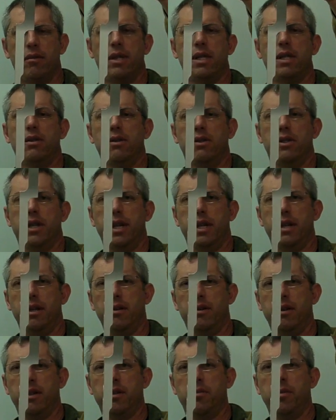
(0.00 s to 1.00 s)
It looks like, you
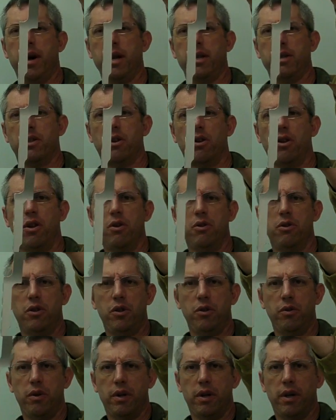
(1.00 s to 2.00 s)
know, it's about as close
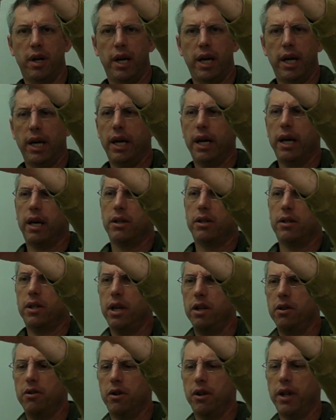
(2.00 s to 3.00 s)
to a a
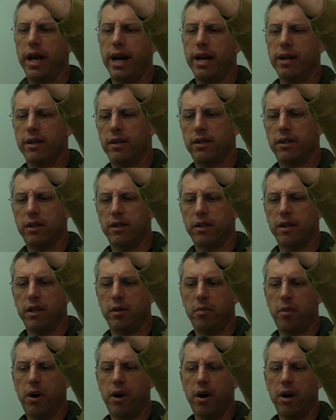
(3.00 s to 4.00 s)
central axis as this
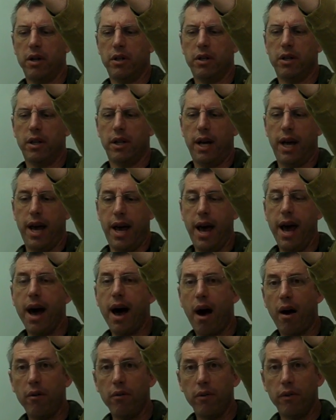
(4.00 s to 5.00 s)
part is going to
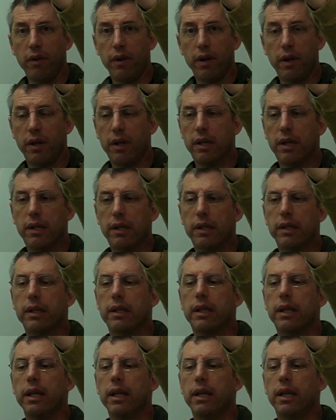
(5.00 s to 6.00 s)
have, all
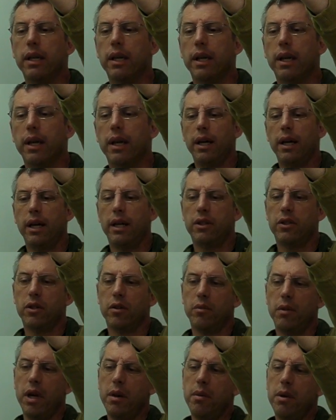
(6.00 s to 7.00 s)
right? And
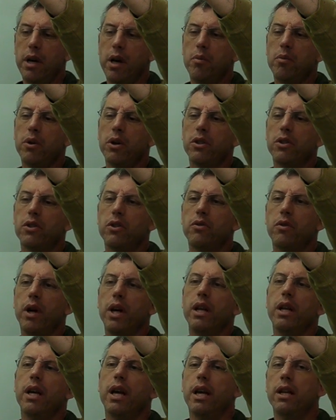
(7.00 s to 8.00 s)
so maybe I'll put
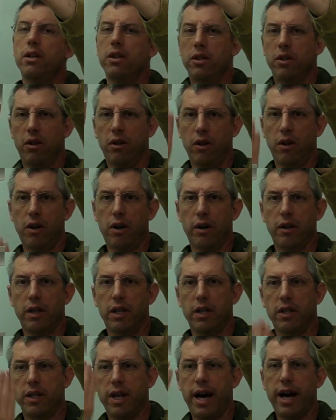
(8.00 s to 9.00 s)
strain gauges along
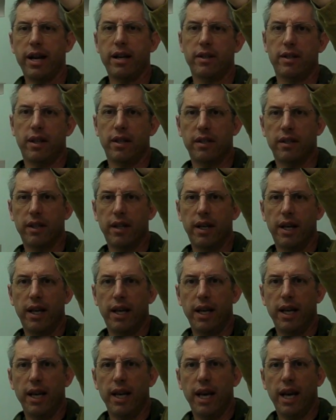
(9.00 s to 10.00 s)
this axis.
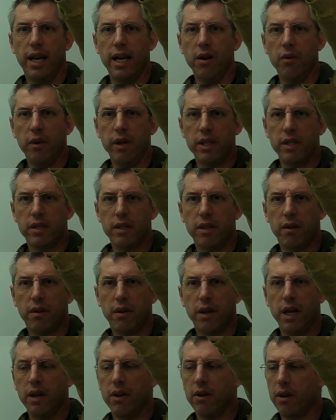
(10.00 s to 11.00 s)
Any reason to
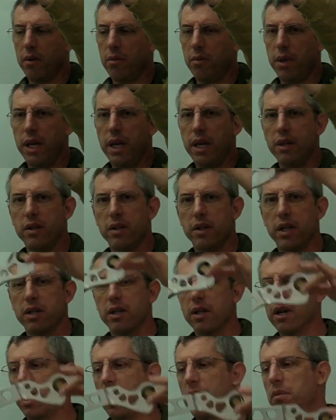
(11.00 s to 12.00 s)
think on a piece this
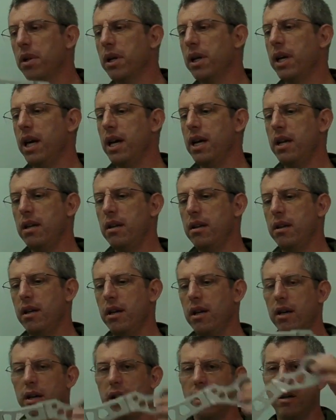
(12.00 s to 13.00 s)
complicated,
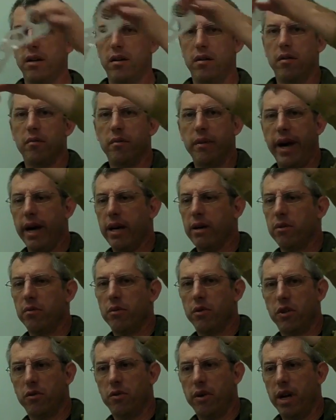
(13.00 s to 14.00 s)

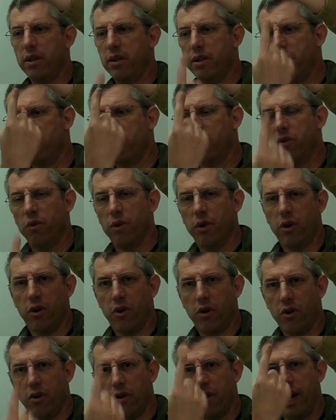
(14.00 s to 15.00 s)
maximum stress is going to
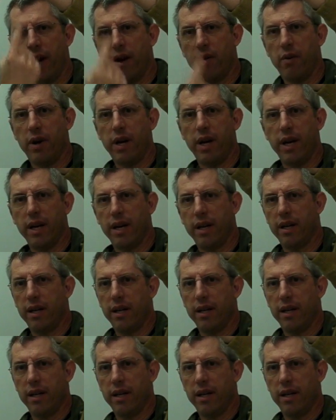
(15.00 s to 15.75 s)
occur that way?